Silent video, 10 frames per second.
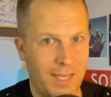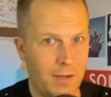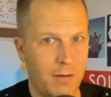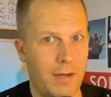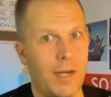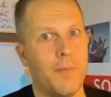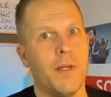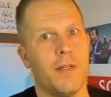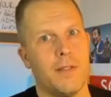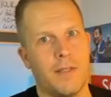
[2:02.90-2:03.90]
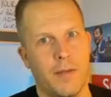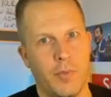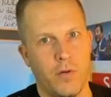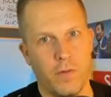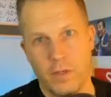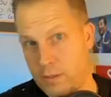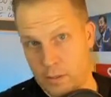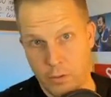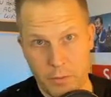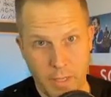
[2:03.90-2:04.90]
here I'm going to skip over because
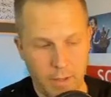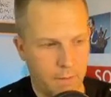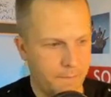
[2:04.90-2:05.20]
you don't care.